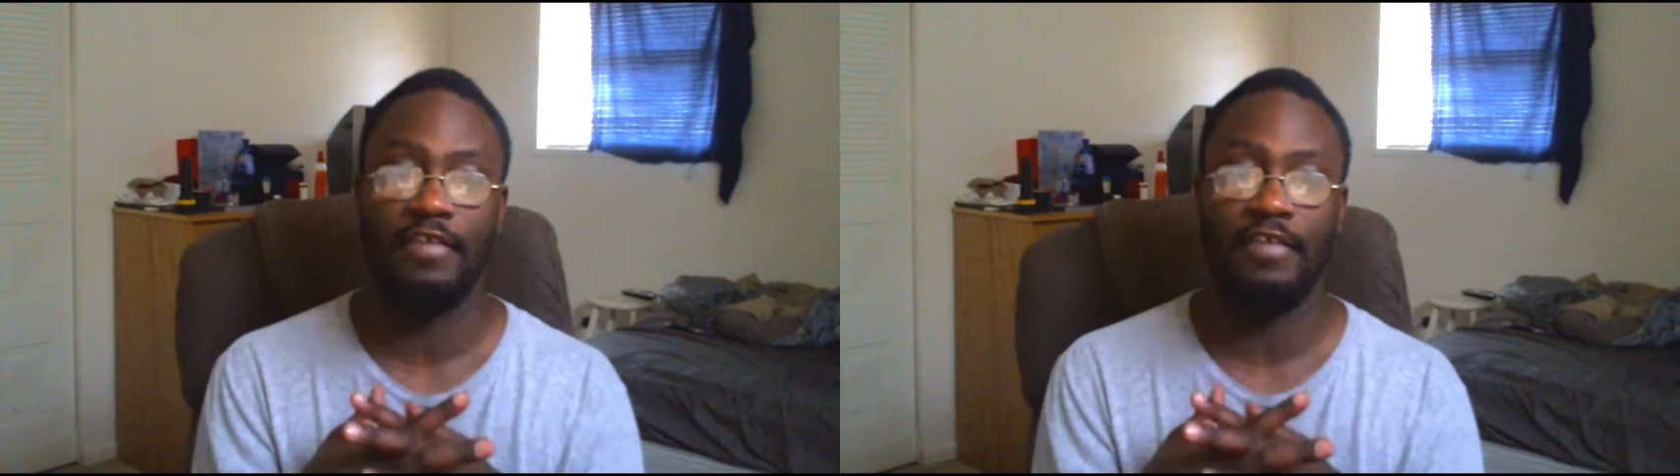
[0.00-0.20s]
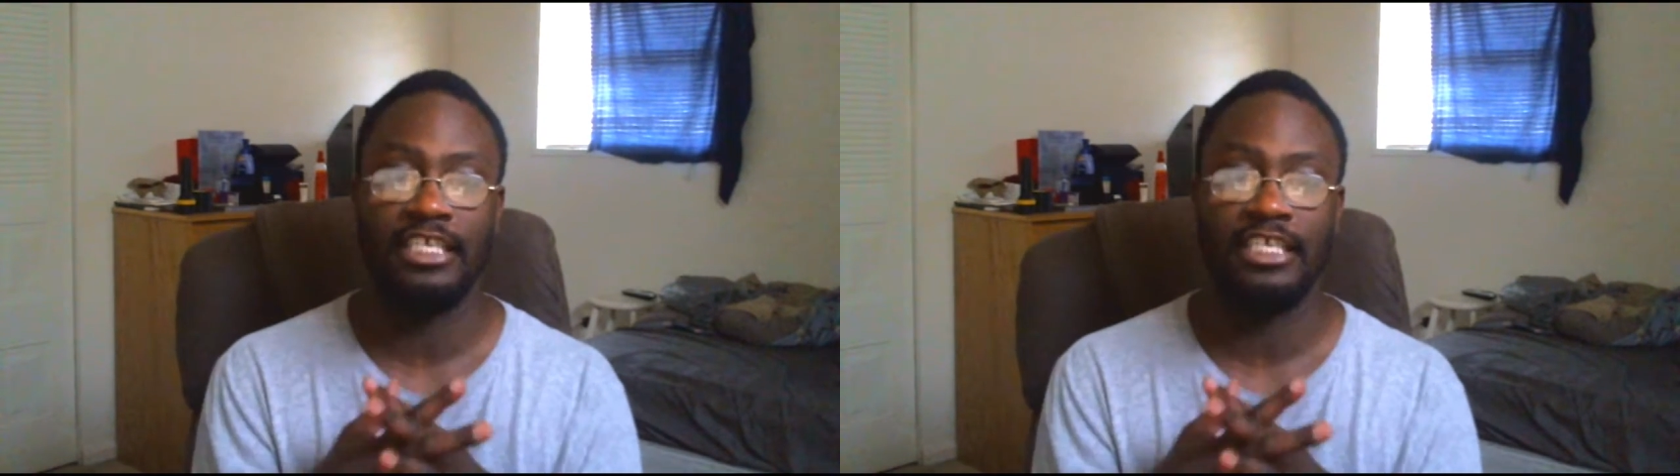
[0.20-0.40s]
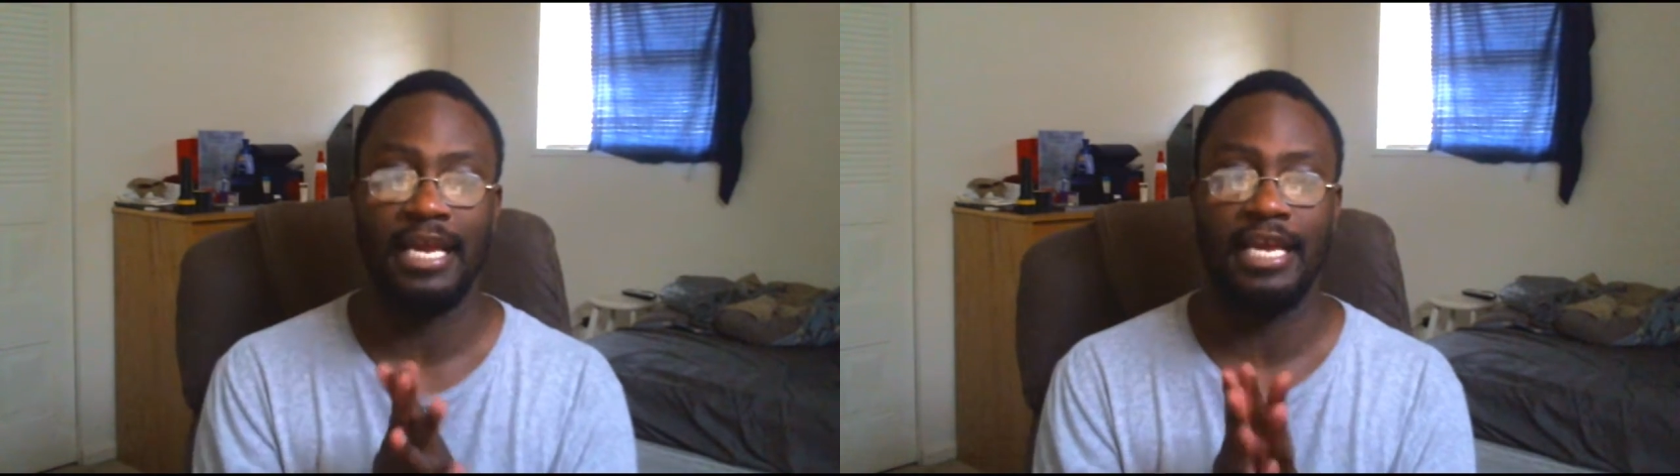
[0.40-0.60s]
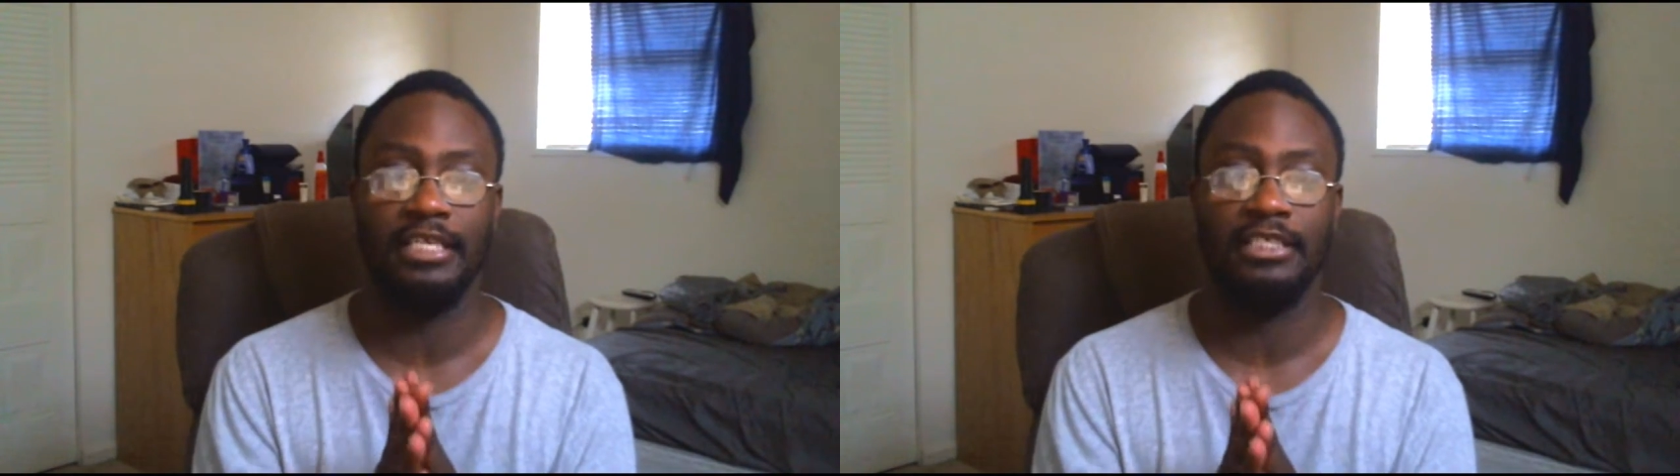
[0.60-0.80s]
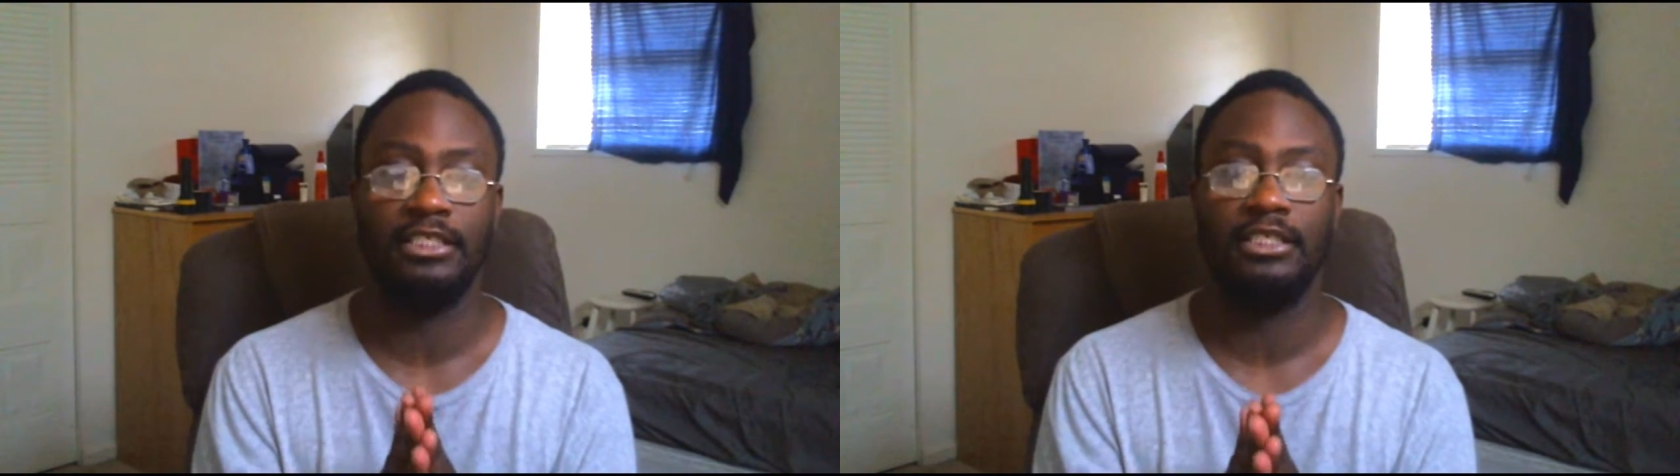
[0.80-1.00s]

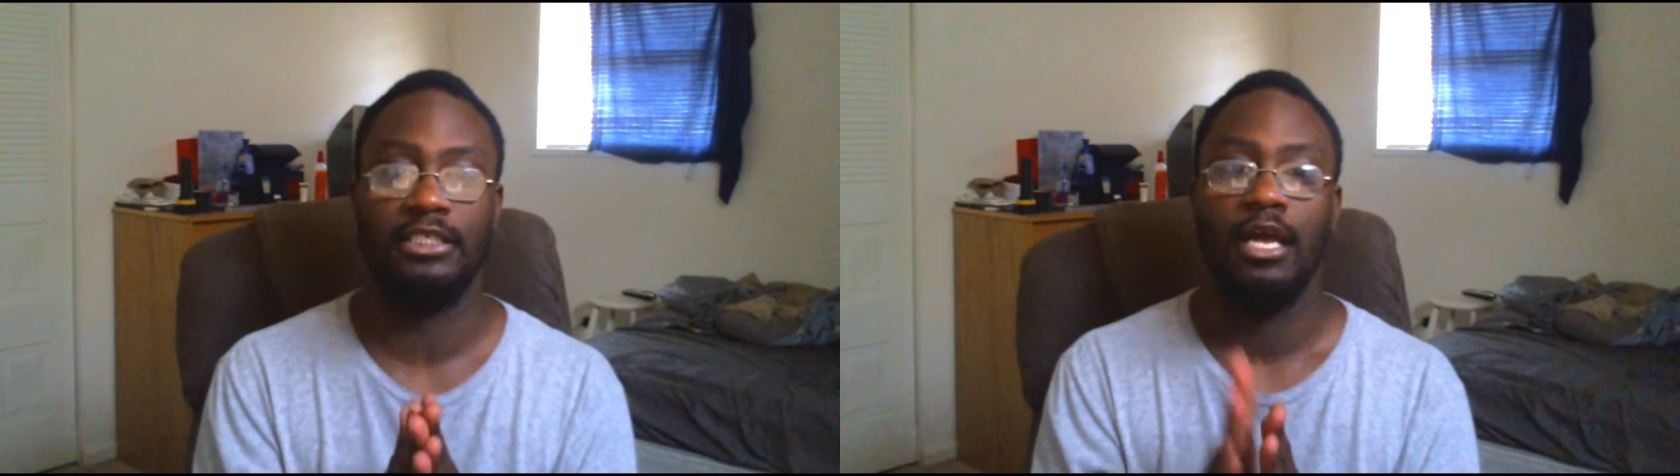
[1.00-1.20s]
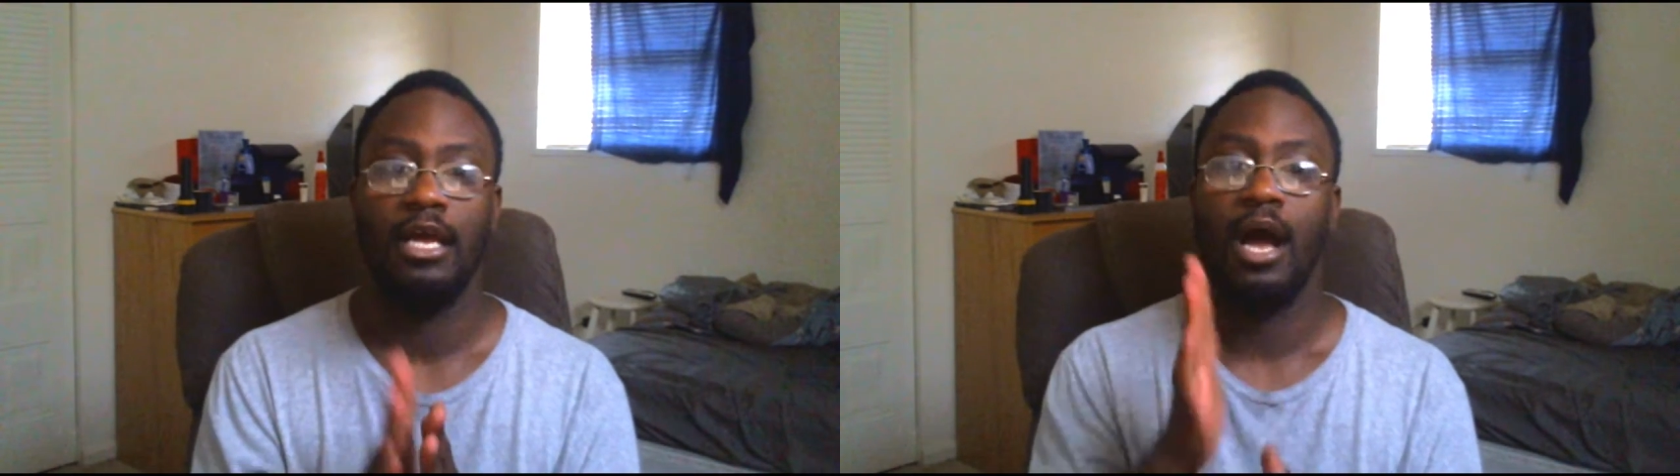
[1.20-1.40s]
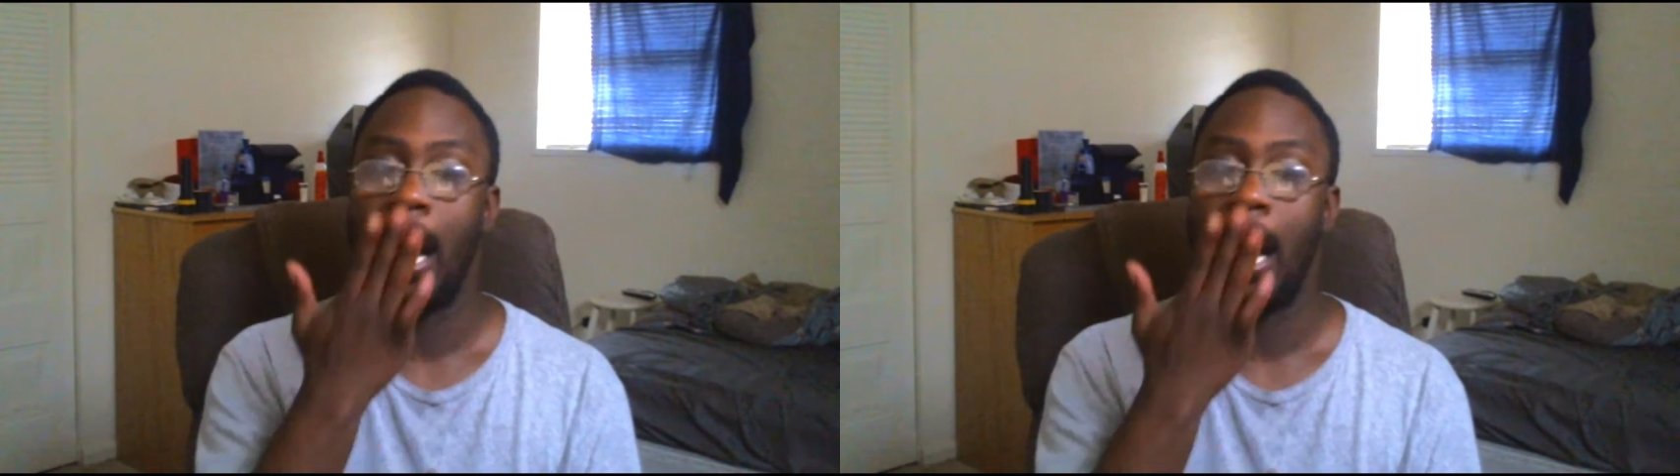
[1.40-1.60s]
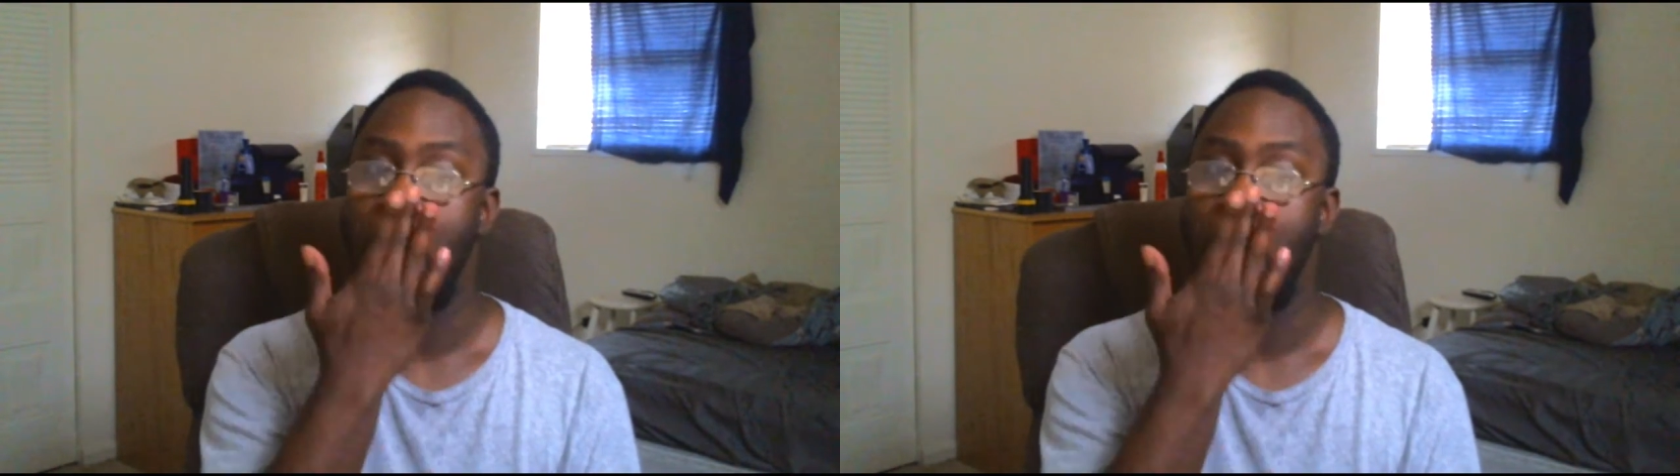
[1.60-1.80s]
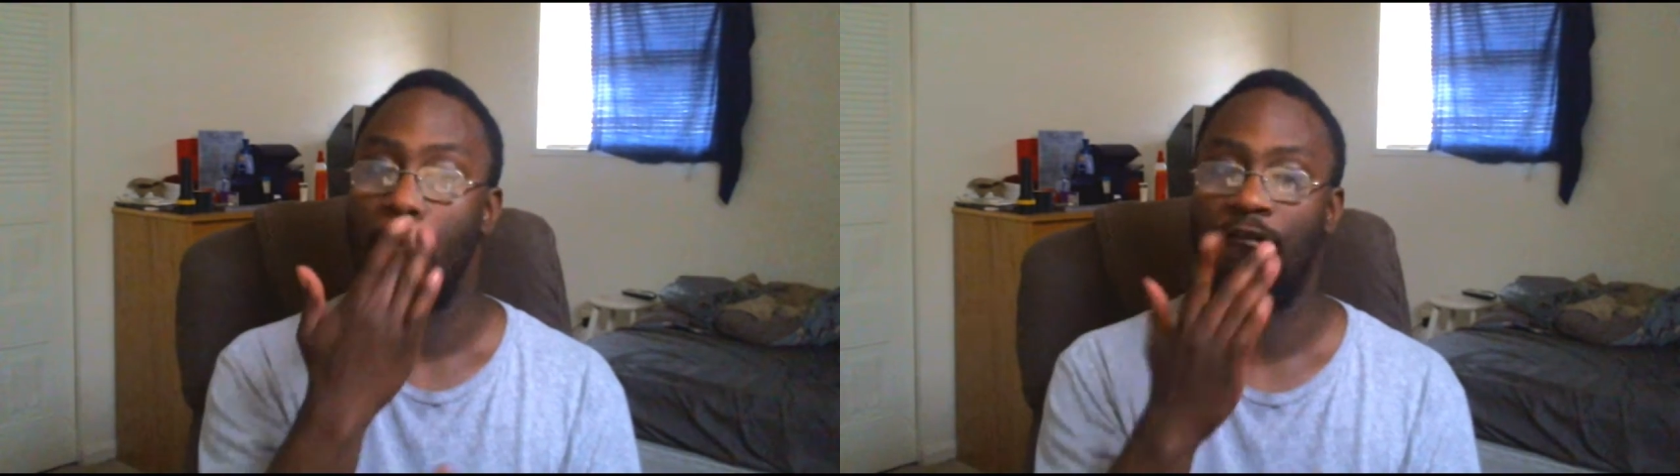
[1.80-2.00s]
fast-paced.
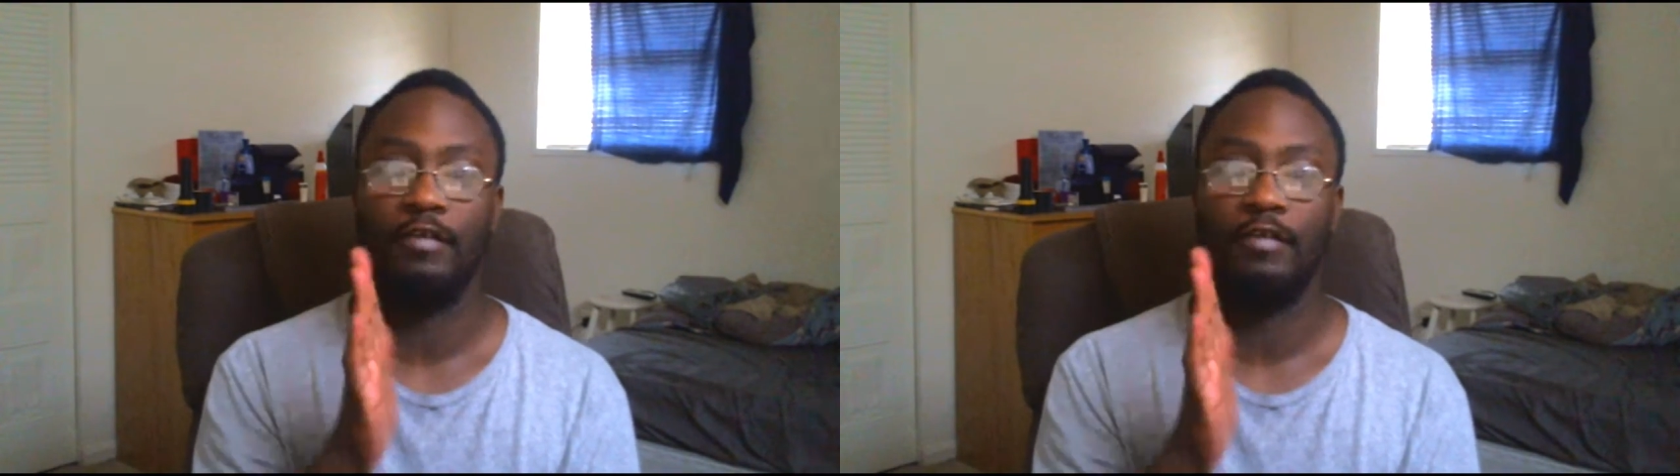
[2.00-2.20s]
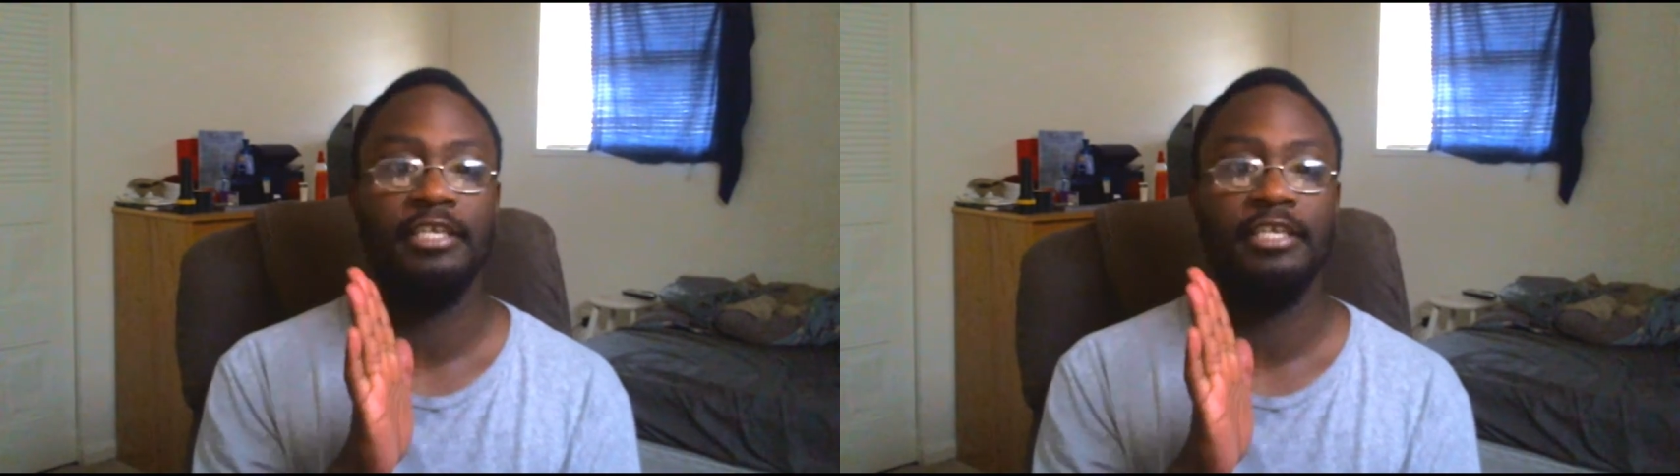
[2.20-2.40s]
It